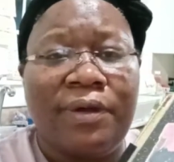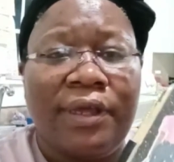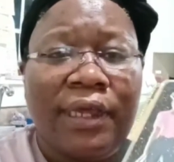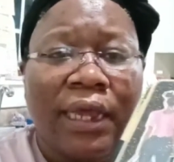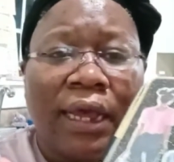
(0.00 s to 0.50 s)
it.
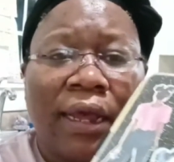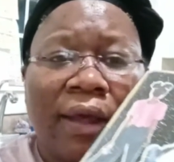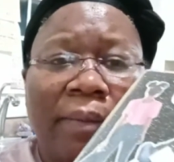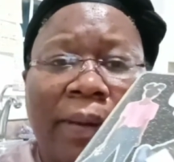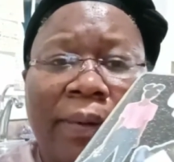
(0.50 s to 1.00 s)

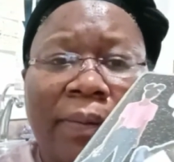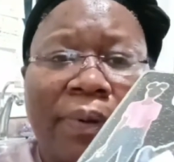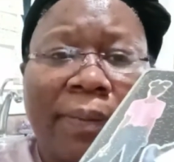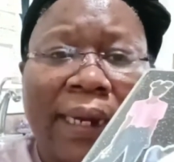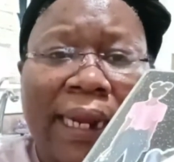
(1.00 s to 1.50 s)
I'm going to
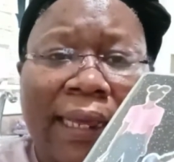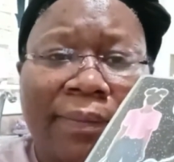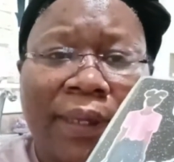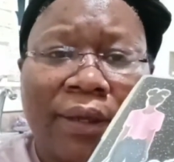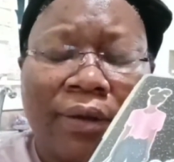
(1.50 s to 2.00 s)
put my name
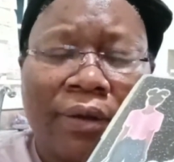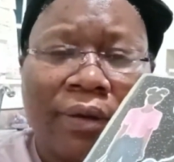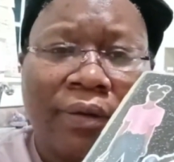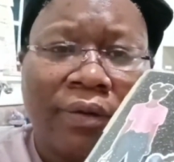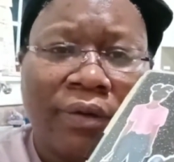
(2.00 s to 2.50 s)
here.
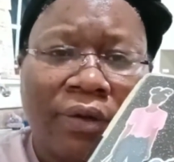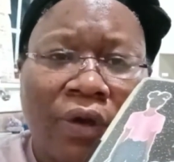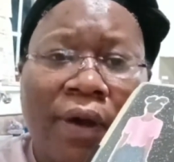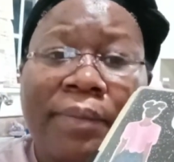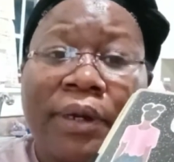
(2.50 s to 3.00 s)

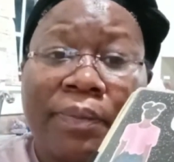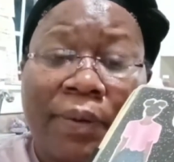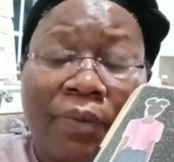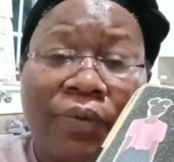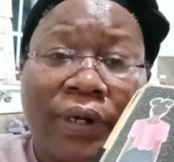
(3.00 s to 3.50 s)
I'm going to
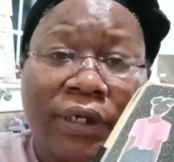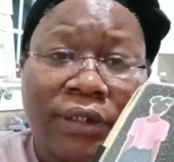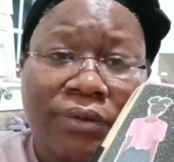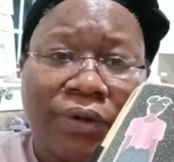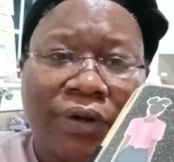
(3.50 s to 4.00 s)
put Marina
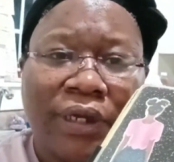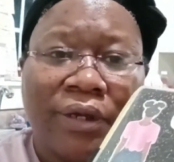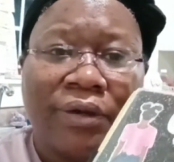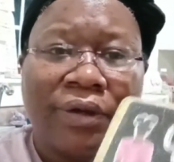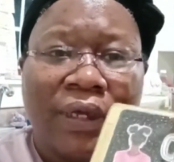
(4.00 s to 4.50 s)
Zucker
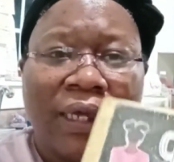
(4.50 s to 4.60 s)
here.